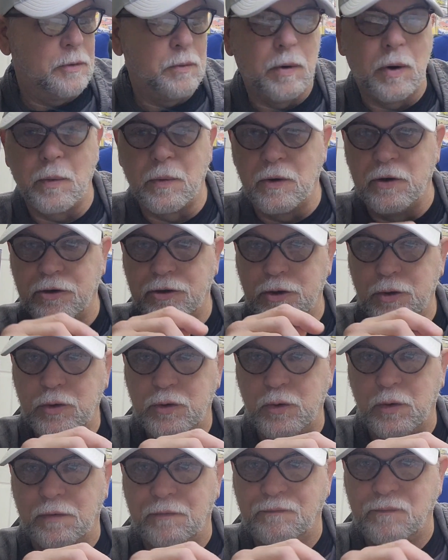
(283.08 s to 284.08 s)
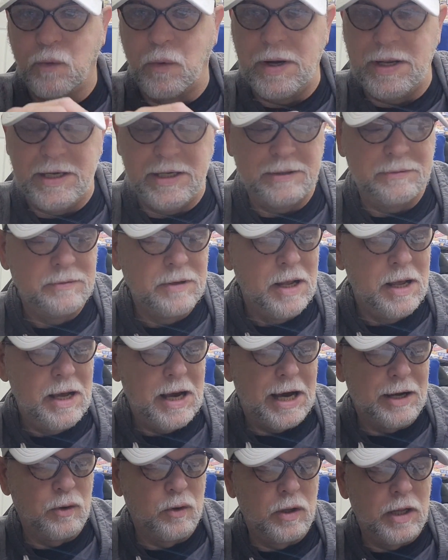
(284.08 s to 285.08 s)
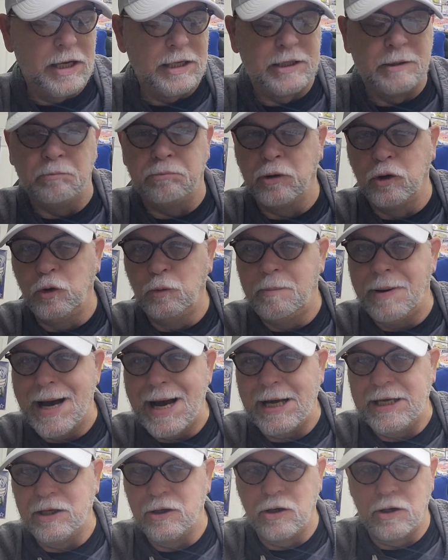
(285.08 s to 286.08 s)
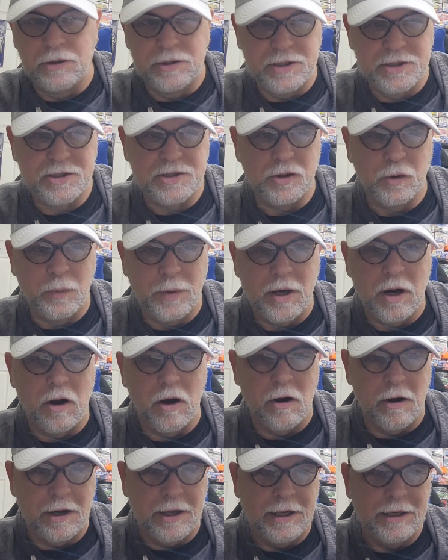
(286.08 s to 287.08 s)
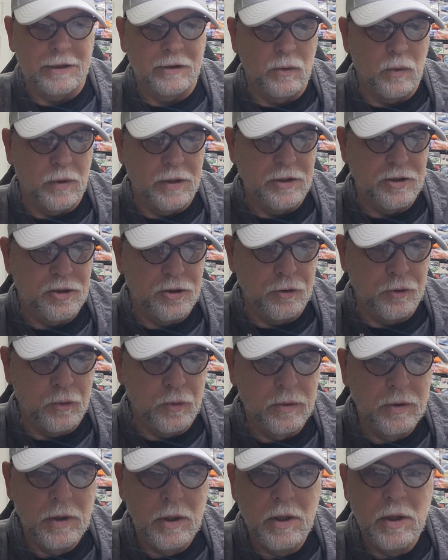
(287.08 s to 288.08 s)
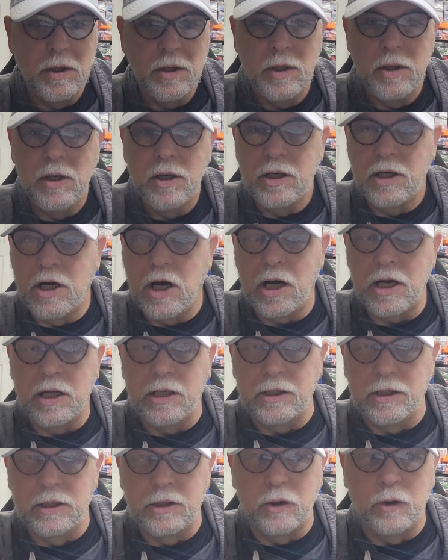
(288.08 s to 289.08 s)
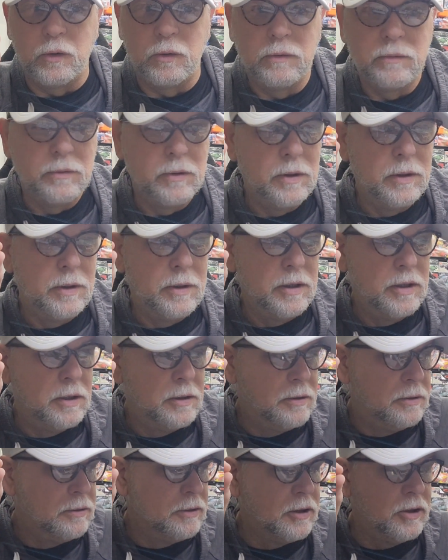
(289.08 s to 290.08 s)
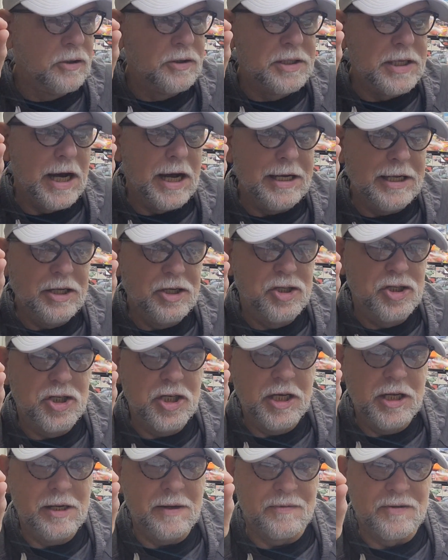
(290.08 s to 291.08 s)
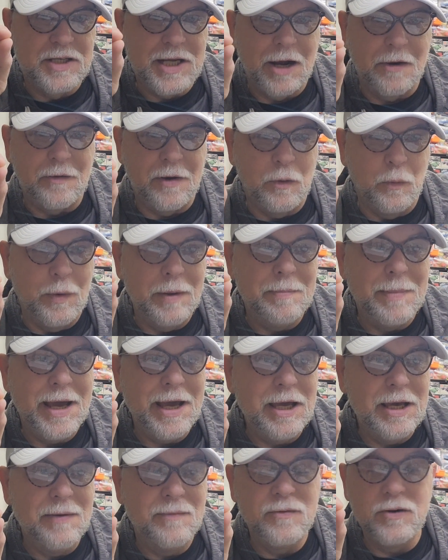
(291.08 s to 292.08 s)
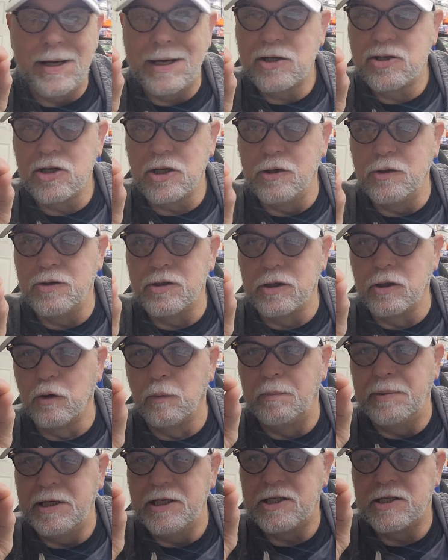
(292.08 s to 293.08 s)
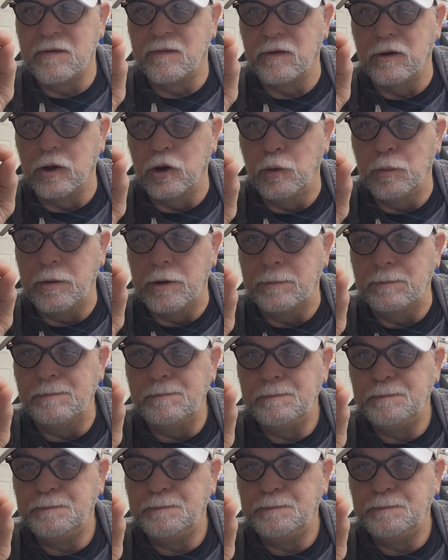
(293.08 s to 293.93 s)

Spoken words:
what we're going to do to avoid it, I don't like the blue backing on this, so we are again going to cut a little tiny sheet of styrene. We may even actually use a little piece of aluminum.